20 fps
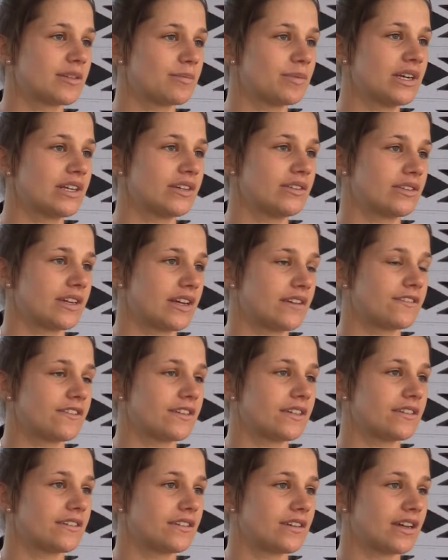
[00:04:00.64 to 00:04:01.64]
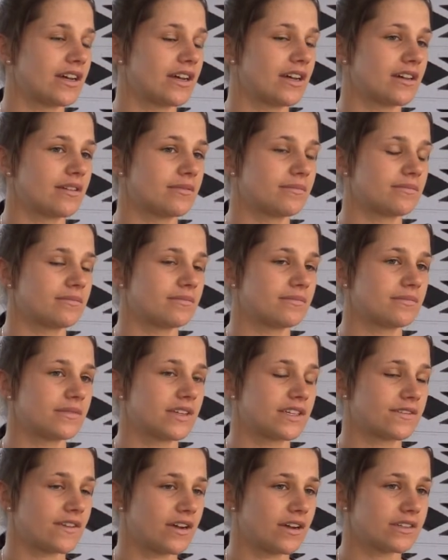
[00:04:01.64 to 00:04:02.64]
pretty good effort.
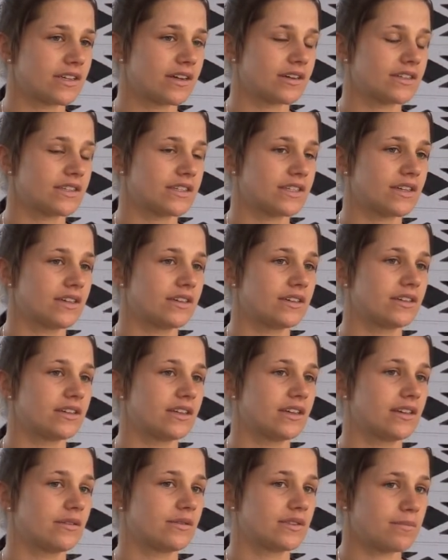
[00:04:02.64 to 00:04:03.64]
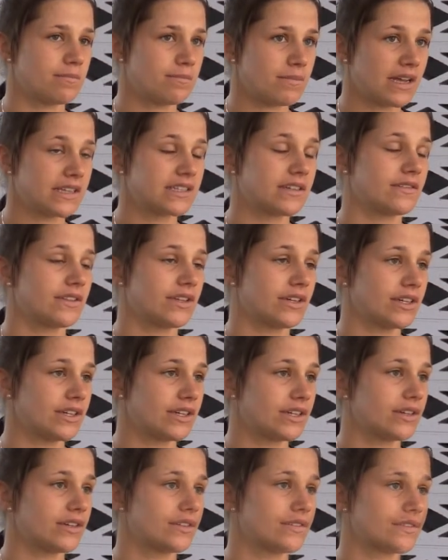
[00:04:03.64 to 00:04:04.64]
As far as I'm concerned, it was a massive learning
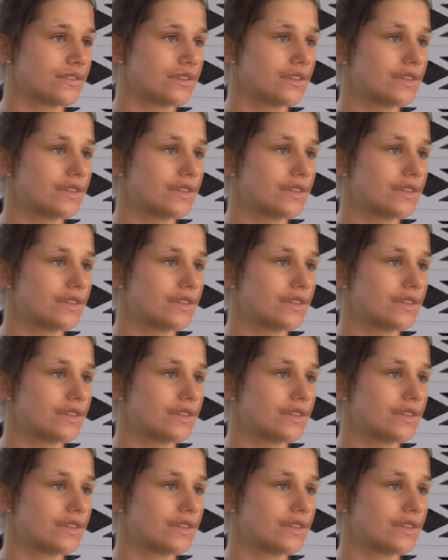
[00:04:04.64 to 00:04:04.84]
curve.